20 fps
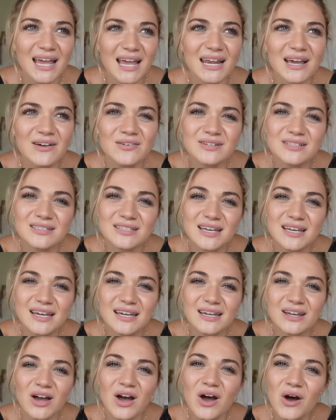And I was
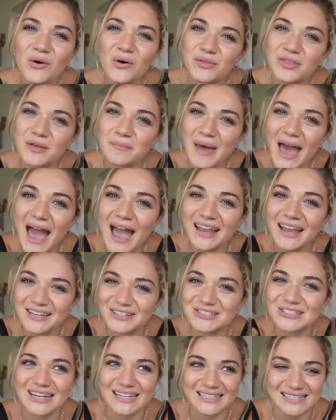like, oh, the
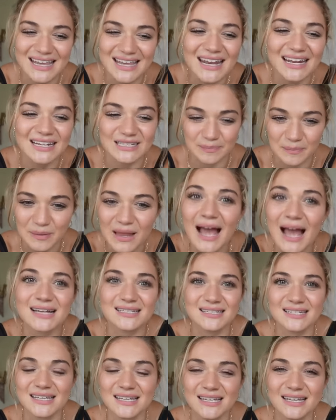package that it's in, it's
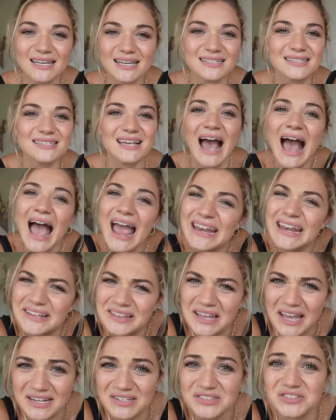plasticky. It's kind of
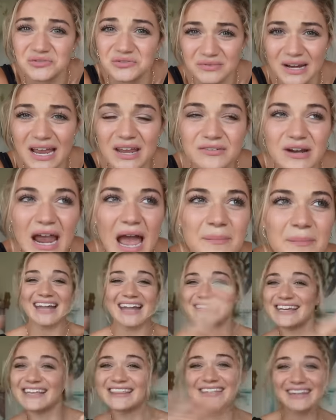like saran wrap. I
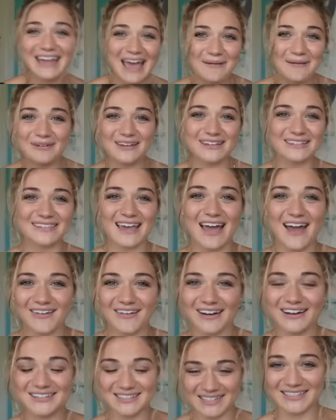take the napkins out
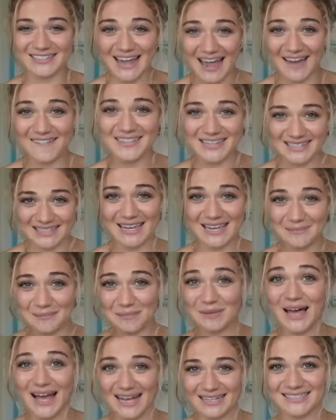and I just have this like
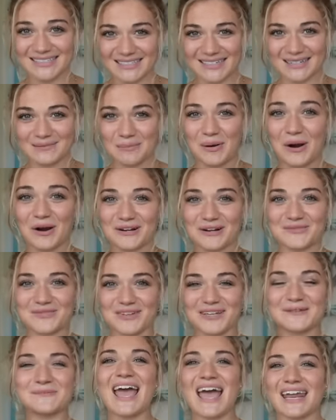plastic part of
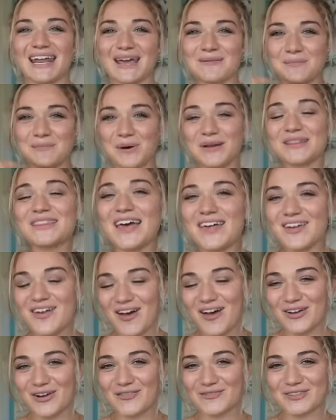it. And I put that
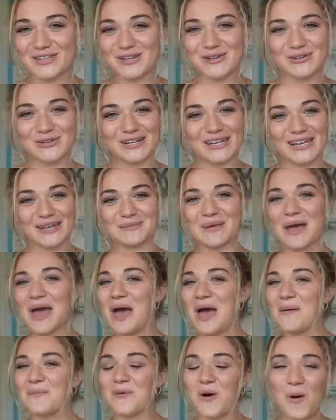on over the cream
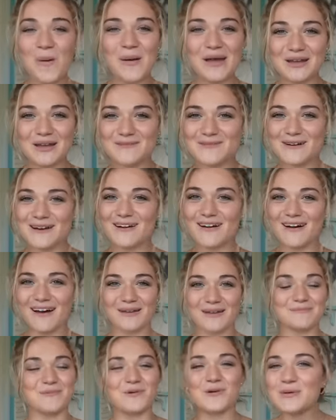pull my underwear
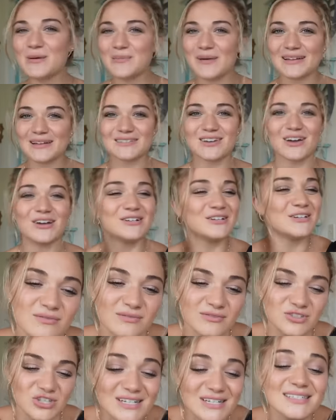on, pull my pants on,
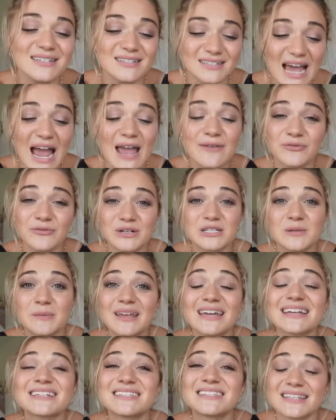just in time for it to be
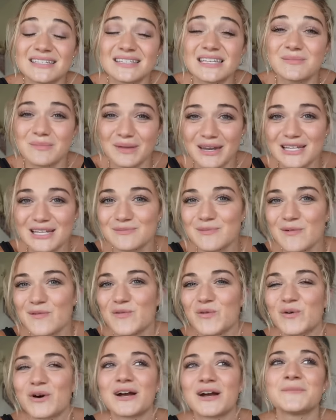like 60 minutes
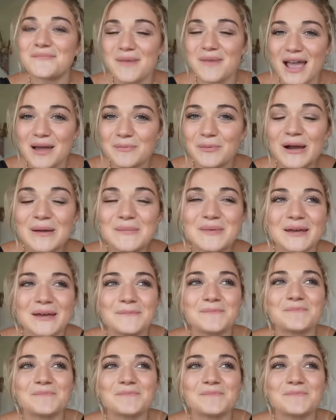before my appointment.